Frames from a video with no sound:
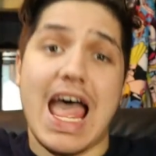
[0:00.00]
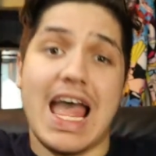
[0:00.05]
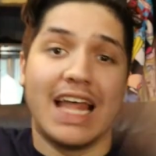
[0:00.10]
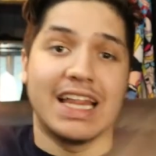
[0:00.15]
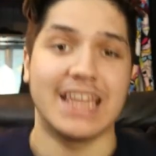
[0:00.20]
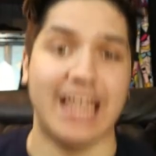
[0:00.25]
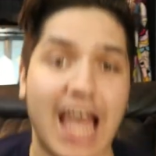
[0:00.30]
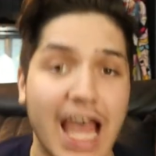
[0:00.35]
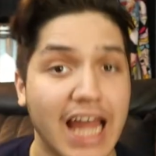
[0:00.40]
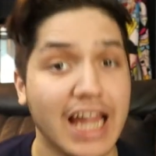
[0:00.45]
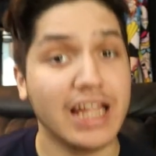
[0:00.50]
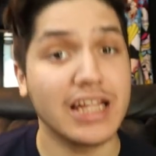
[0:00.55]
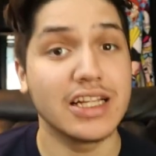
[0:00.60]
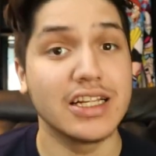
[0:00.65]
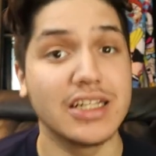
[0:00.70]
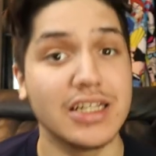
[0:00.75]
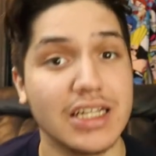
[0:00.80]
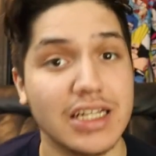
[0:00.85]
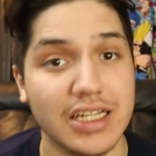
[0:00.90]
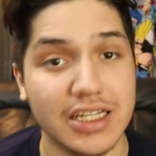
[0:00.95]
And that
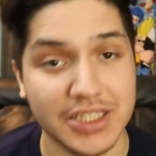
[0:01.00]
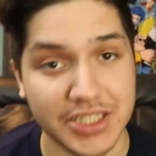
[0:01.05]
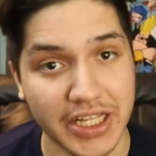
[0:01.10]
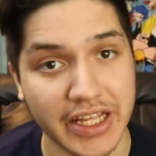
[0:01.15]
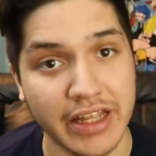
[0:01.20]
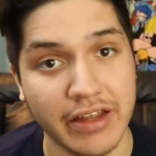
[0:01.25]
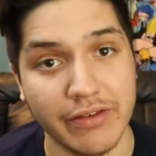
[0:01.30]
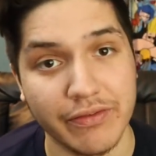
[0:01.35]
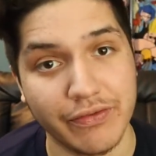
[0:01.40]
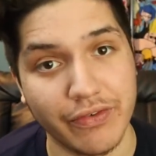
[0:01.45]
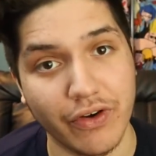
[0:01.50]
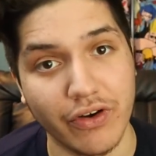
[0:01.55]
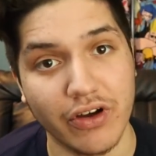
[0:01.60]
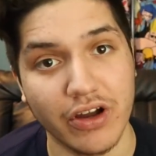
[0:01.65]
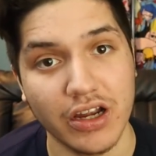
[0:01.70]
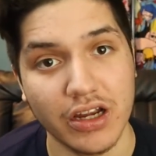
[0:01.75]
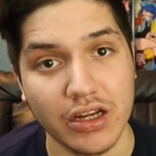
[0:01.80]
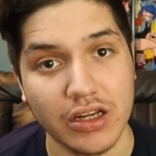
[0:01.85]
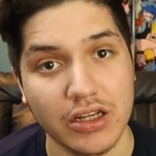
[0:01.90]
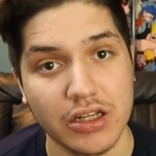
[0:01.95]
is it for
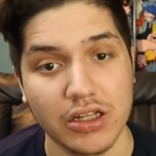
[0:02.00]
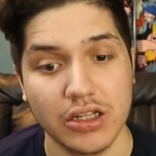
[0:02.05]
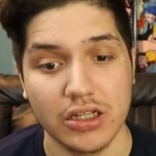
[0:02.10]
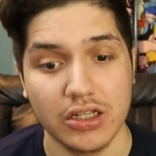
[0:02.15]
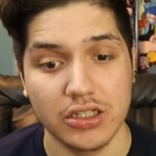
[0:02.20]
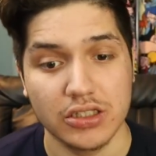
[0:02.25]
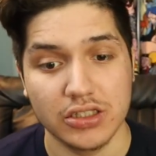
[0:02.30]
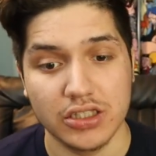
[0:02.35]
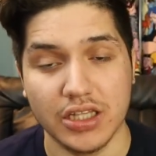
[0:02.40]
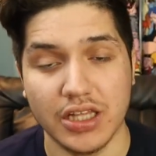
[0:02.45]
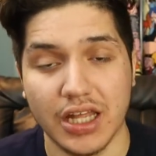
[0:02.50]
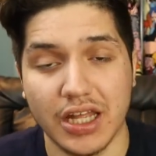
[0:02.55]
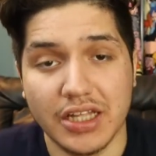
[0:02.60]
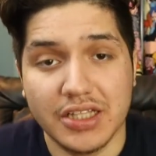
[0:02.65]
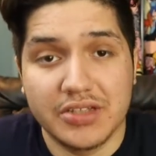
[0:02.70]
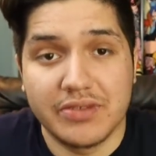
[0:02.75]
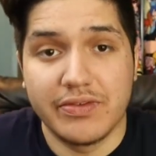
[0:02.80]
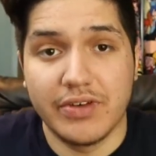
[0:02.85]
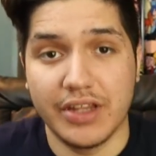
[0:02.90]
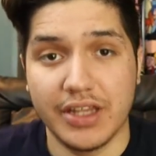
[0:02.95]

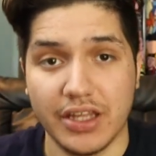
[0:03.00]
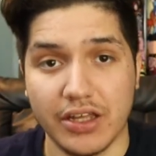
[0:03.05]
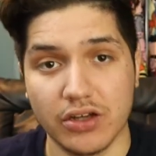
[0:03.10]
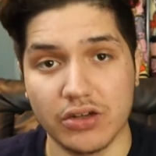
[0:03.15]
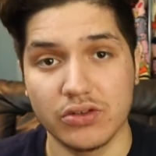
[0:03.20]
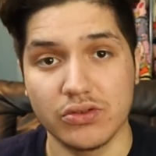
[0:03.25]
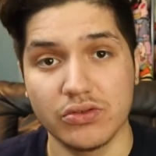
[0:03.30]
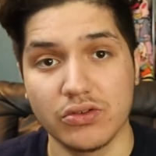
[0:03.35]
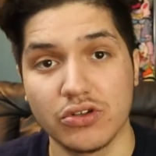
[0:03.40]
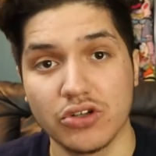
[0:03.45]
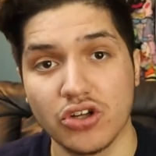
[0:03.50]
today's video.